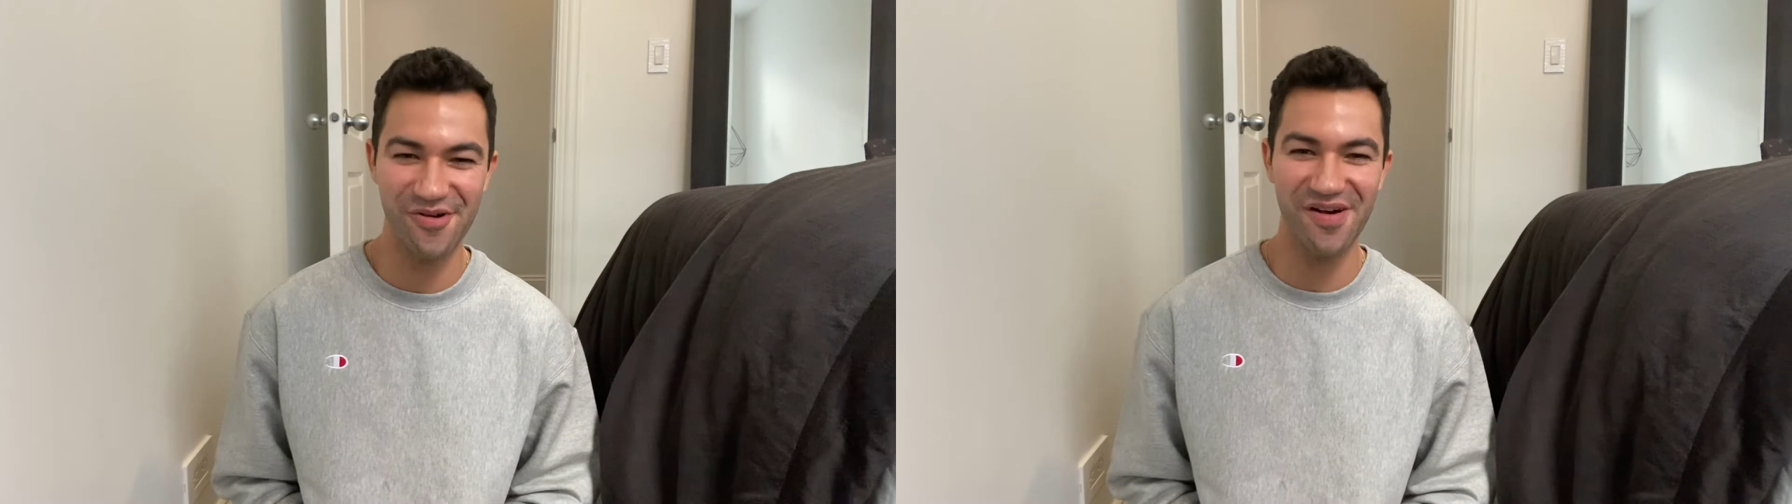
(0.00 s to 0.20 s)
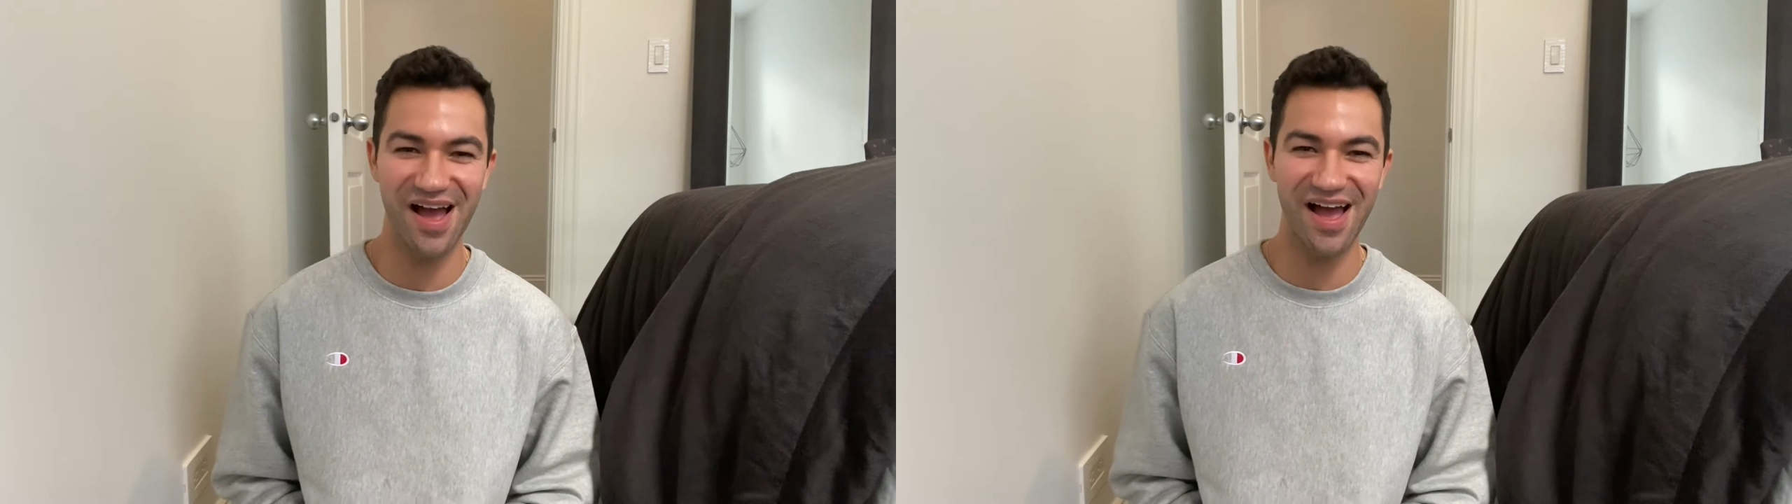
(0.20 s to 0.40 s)

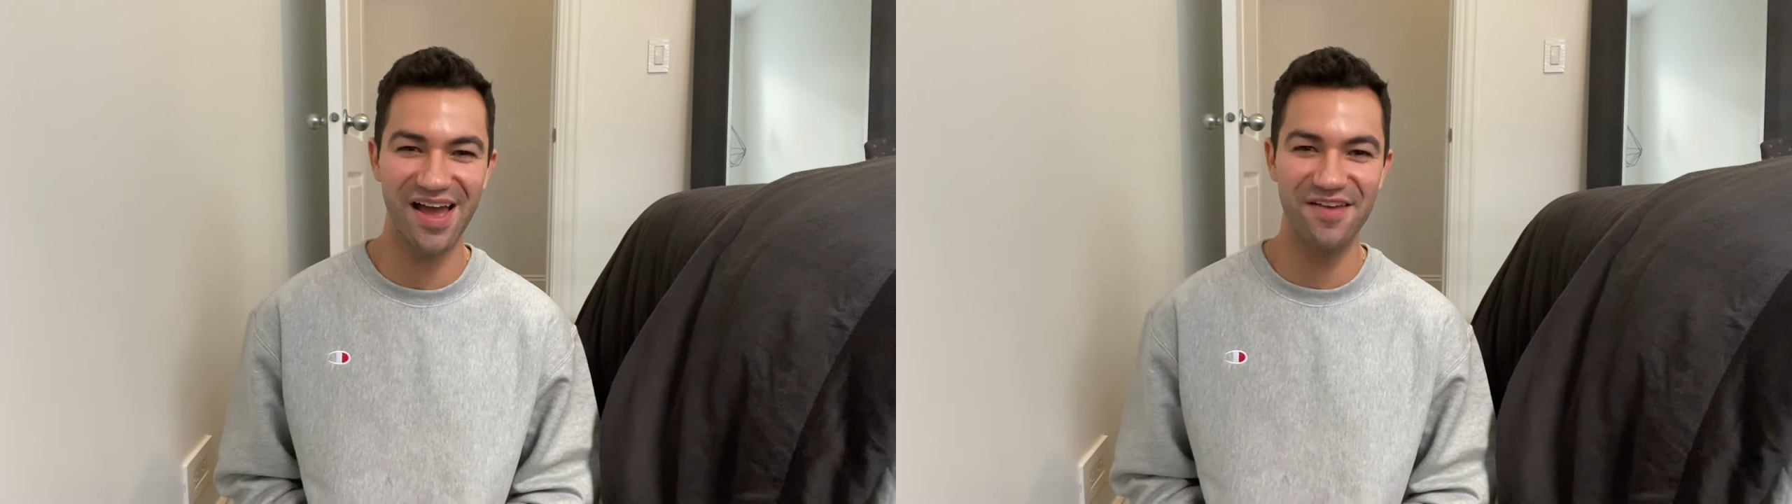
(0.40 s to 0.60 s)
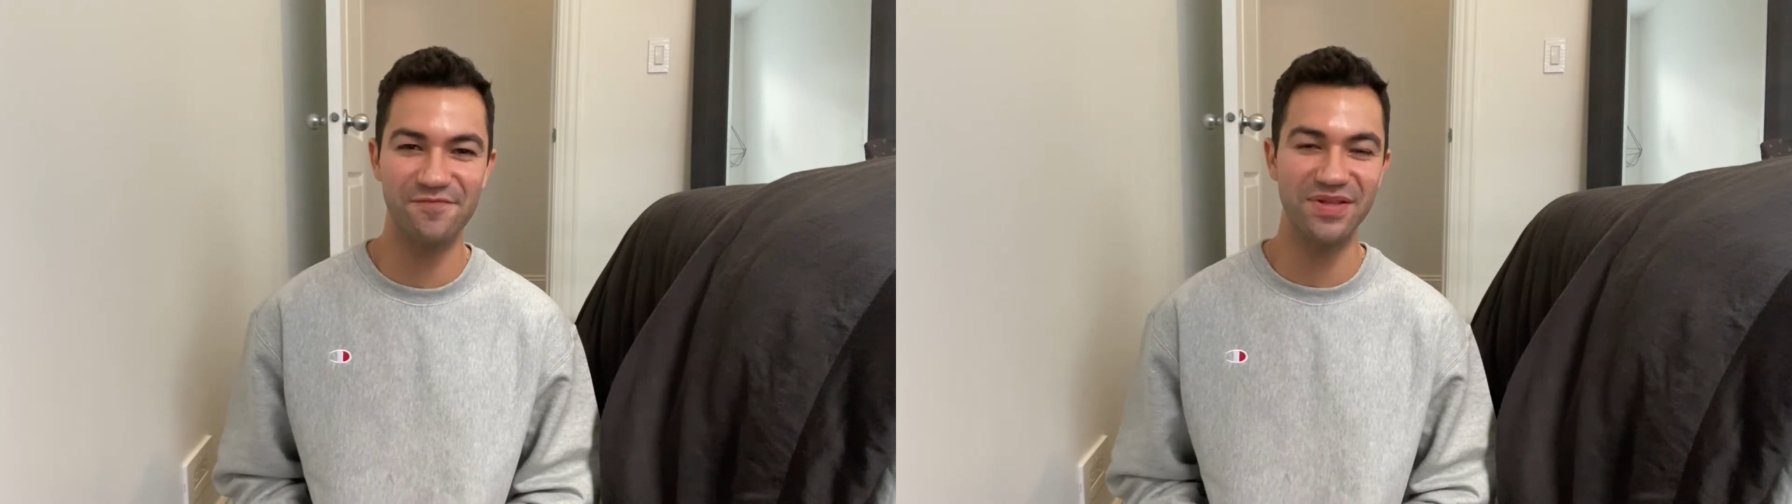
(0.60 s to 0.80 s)

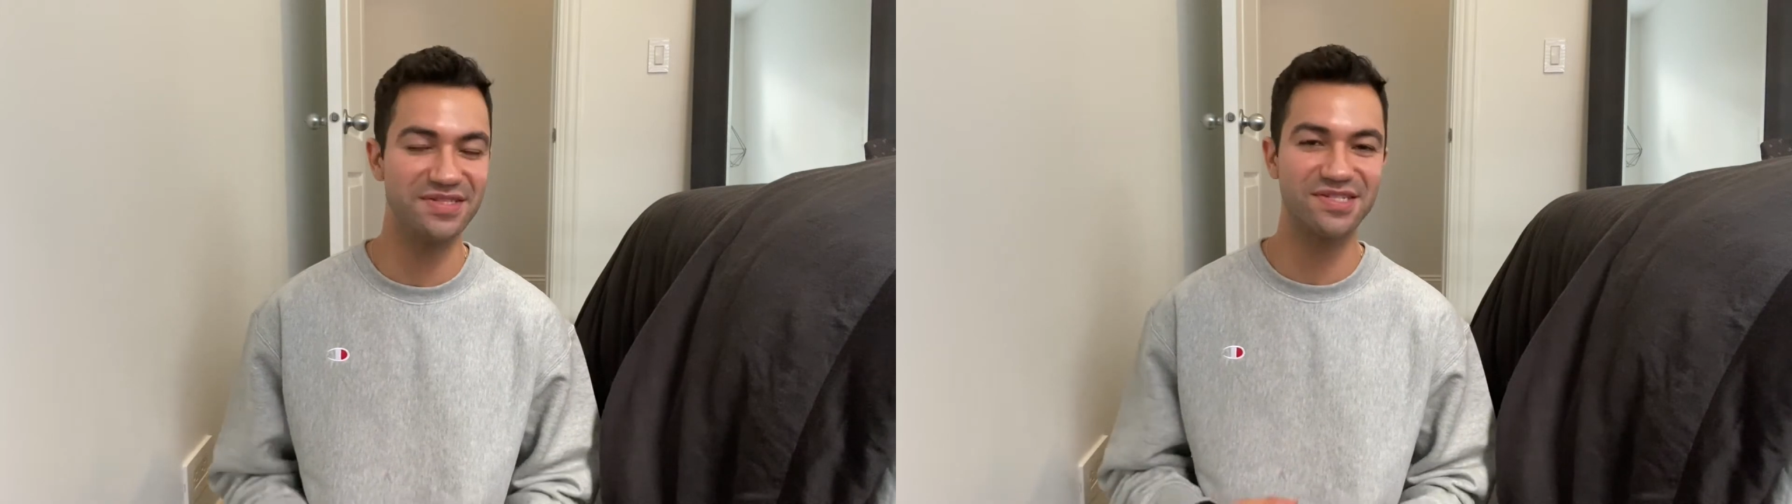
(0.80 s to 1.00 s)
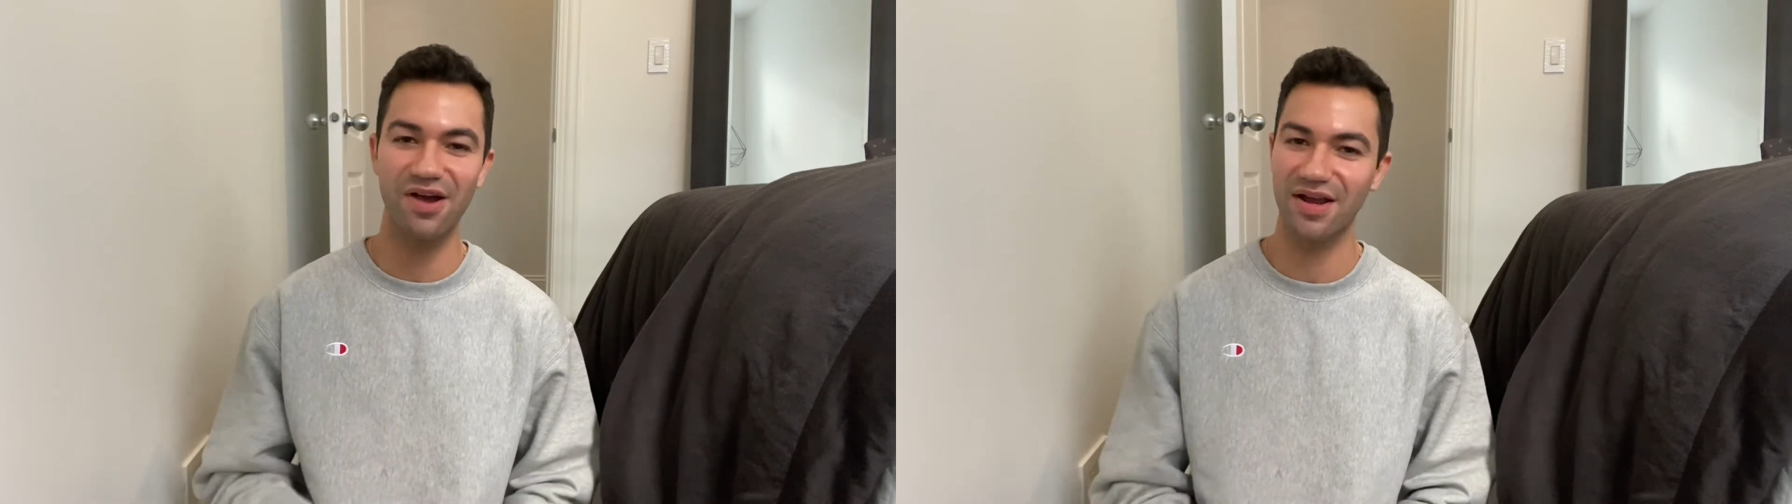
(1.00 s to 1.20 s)
I've been
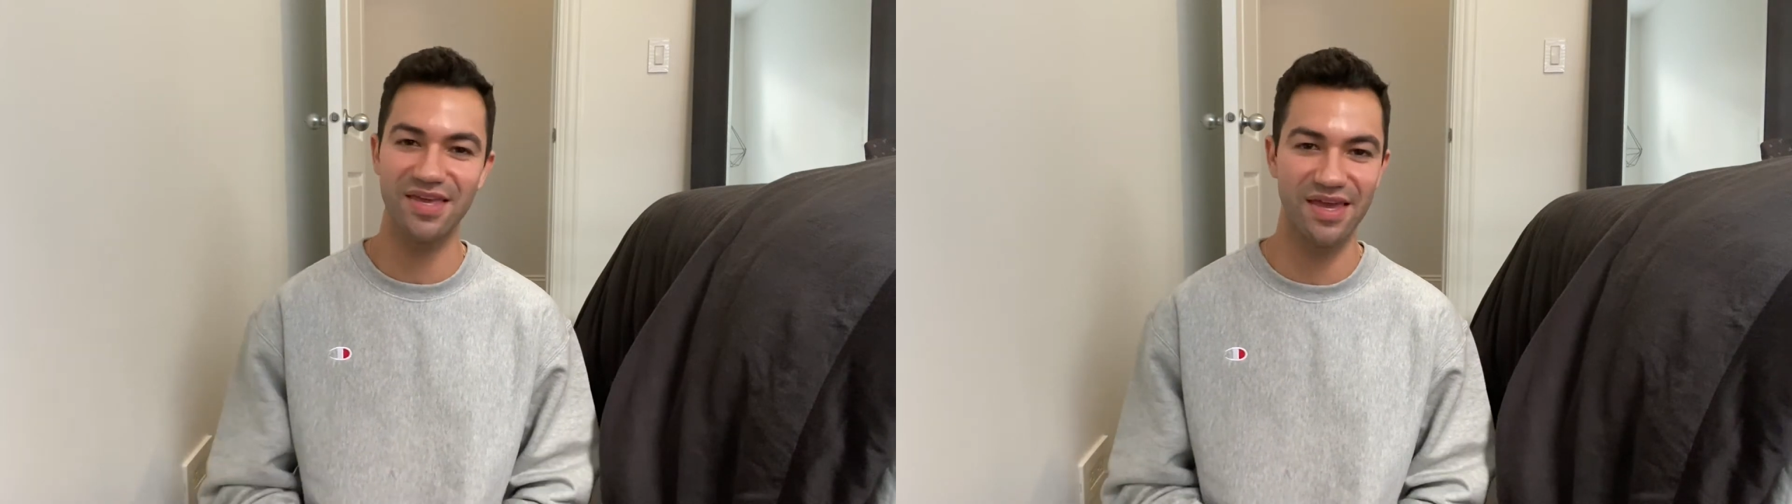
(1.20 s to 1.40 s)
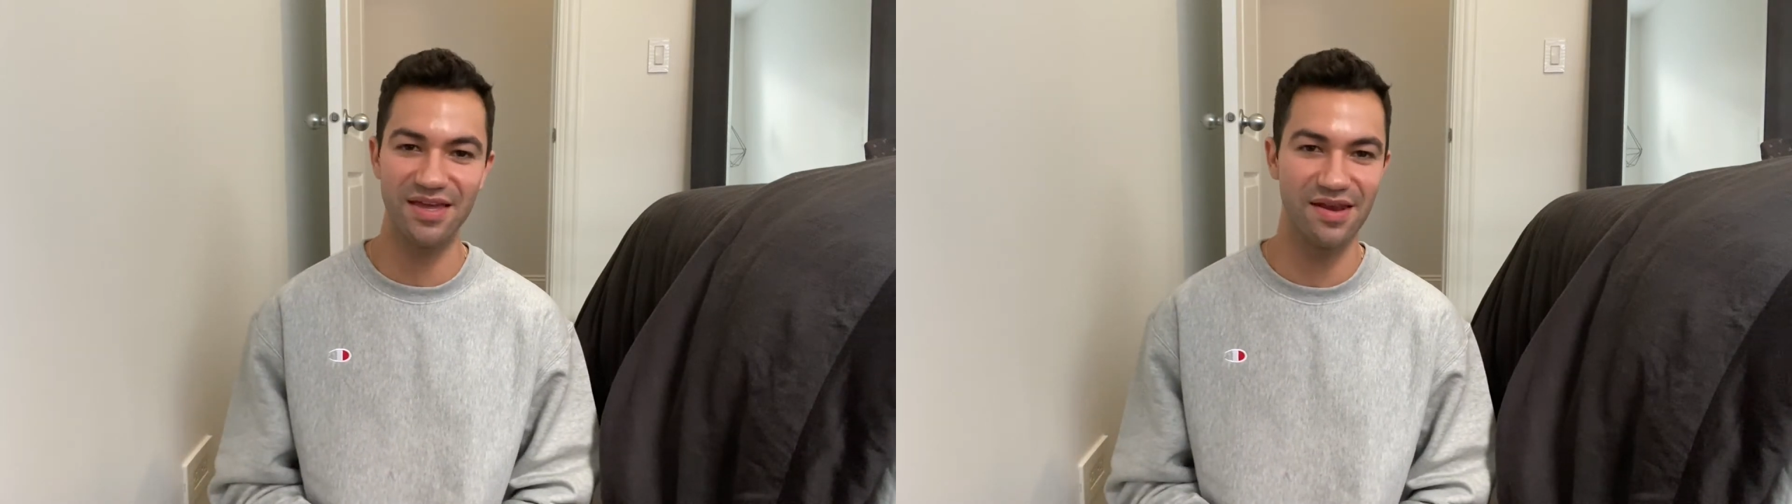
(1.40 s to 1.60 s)

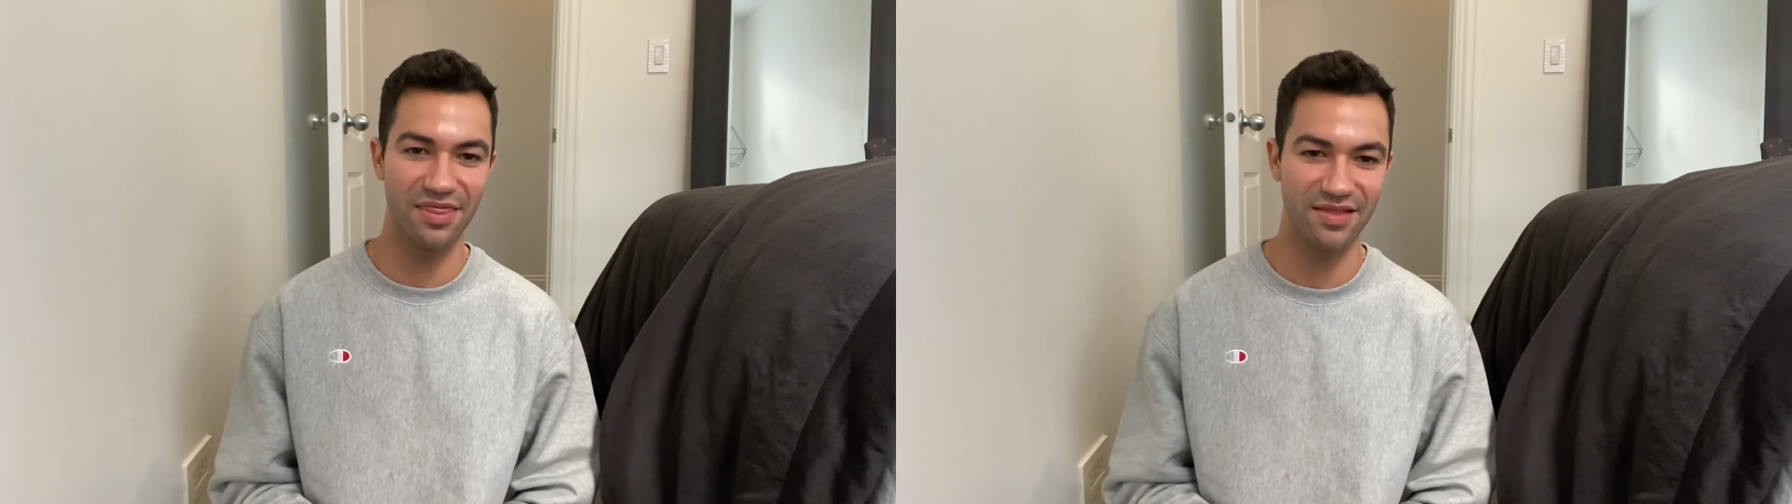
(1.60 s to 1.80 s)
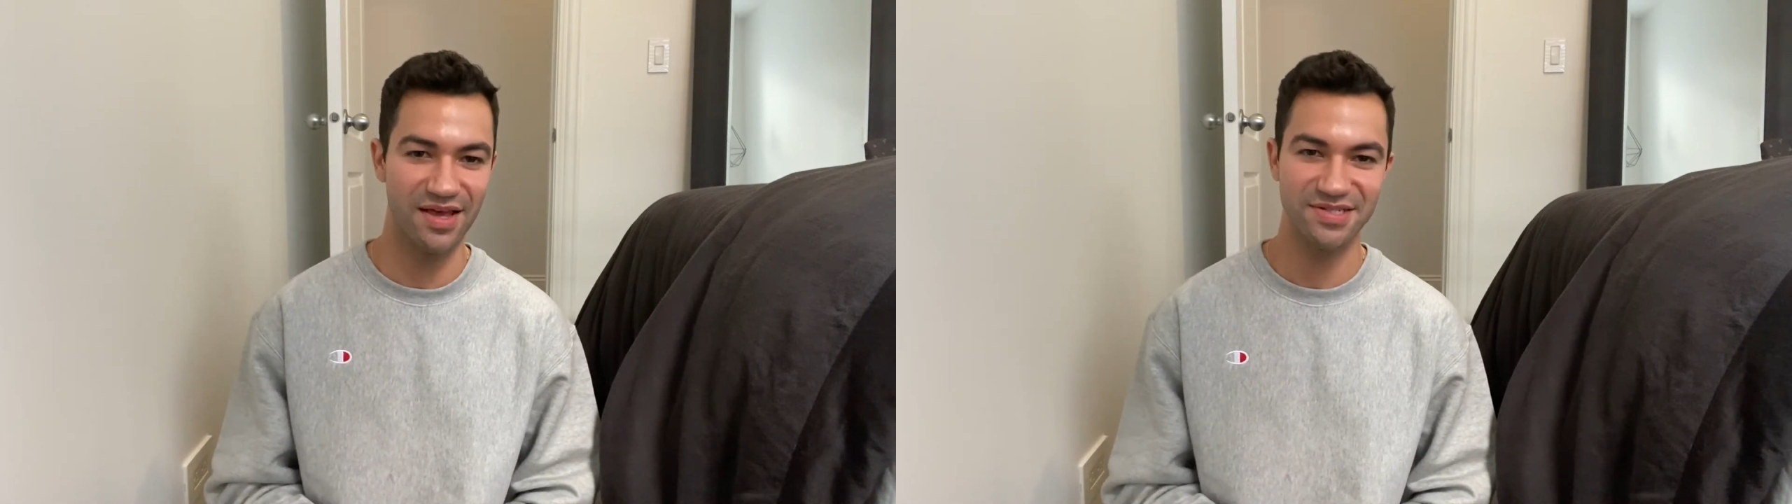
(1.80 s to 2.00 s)
stalking it
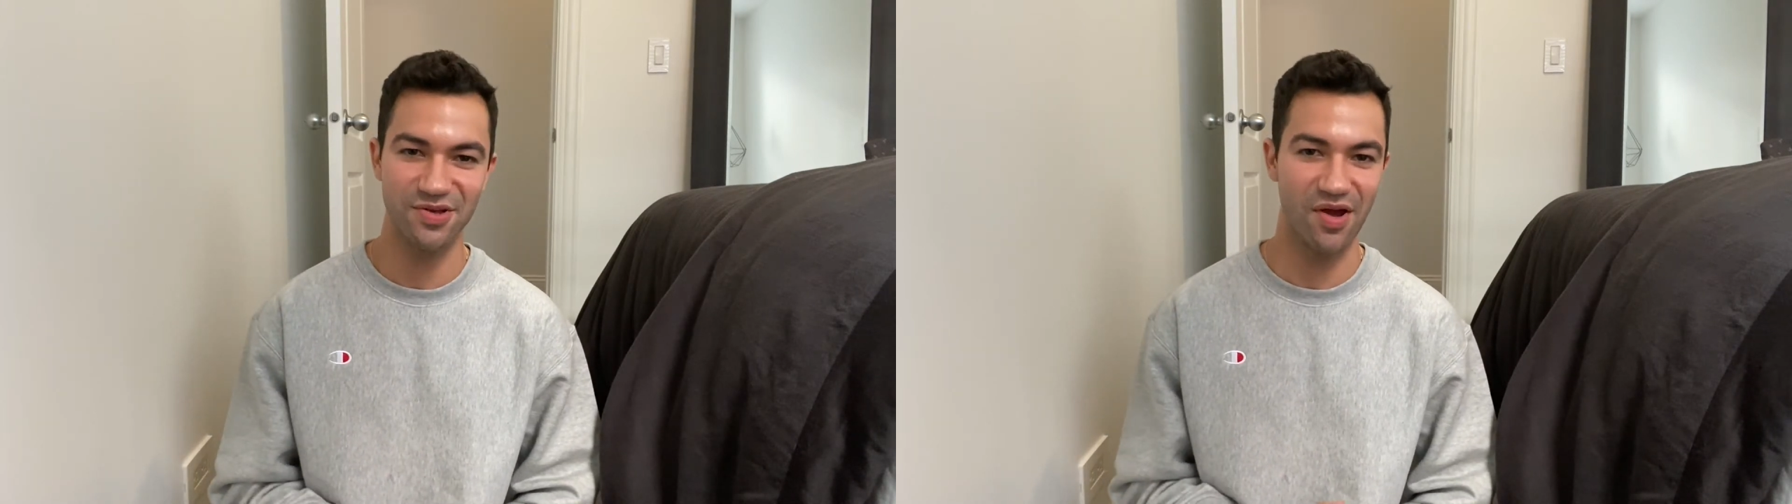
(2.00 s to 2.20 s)
nonetheless, though.